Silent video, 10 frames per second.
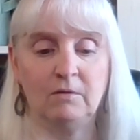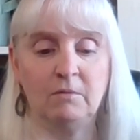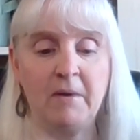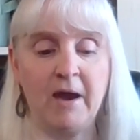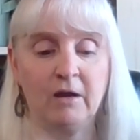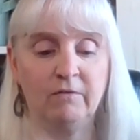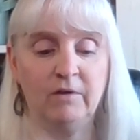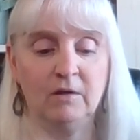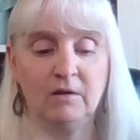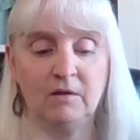the back of
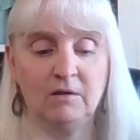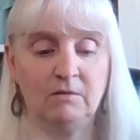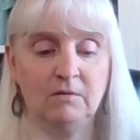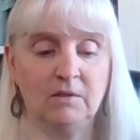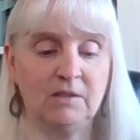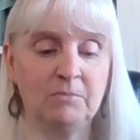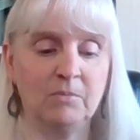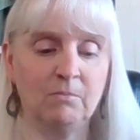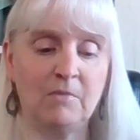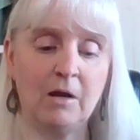it, because I'm
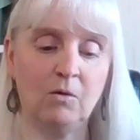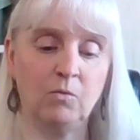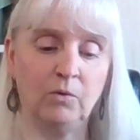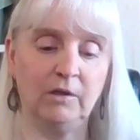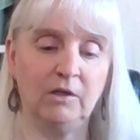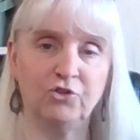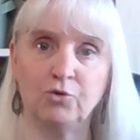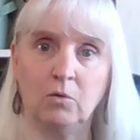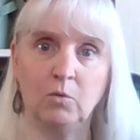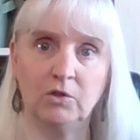not really
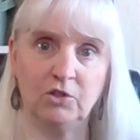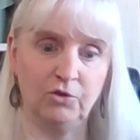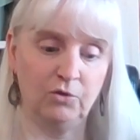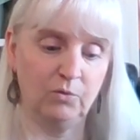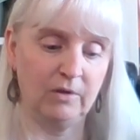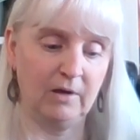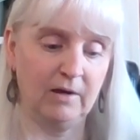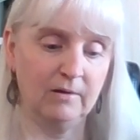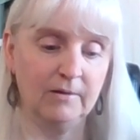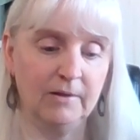sure what to do with that.